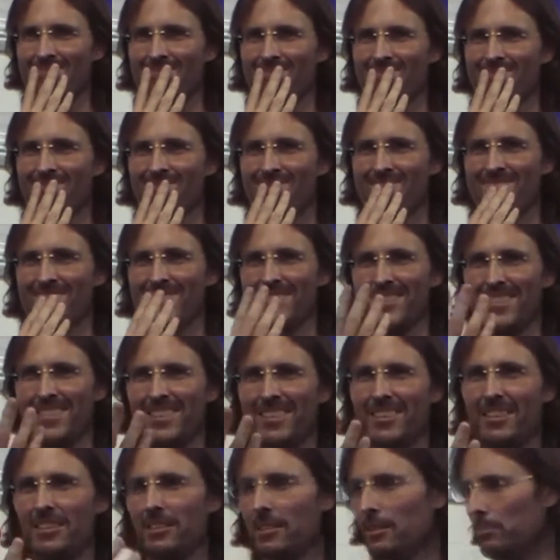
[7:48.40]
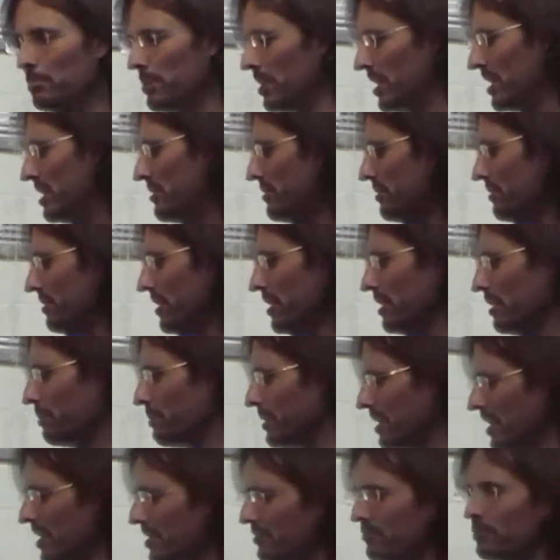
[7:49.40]
Right. The belief,
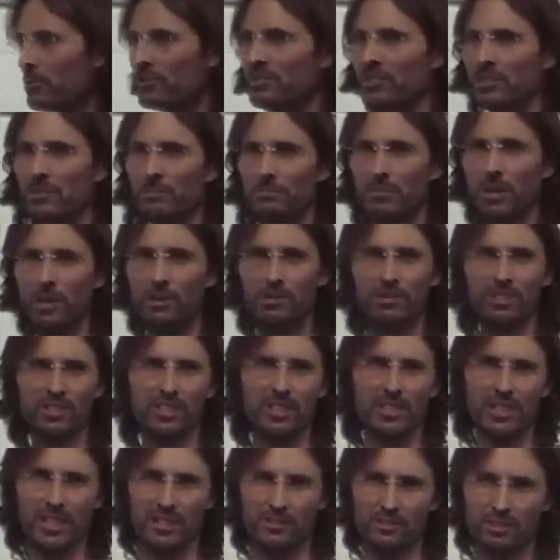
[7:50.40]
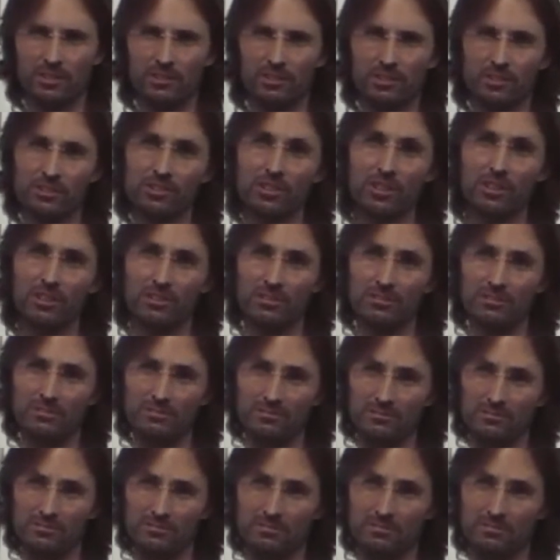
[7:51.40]
the belief was an emotion that entered your soul.